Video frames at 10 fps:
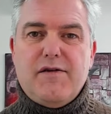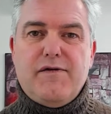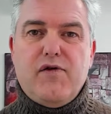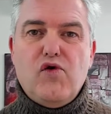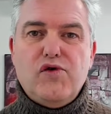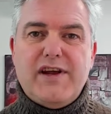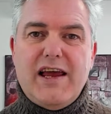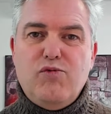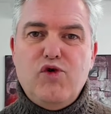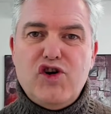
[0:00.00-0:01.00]
the four
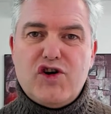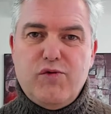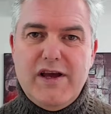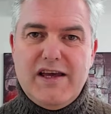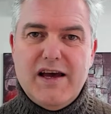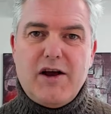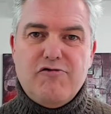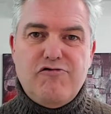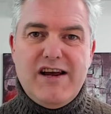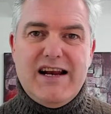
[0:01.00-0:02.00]
day work week
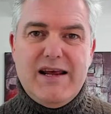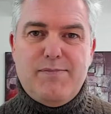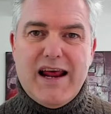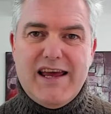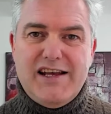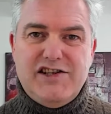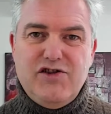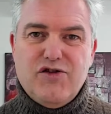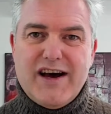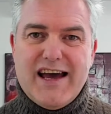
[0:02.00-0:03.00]
might really play
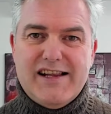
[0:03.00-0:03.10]
into your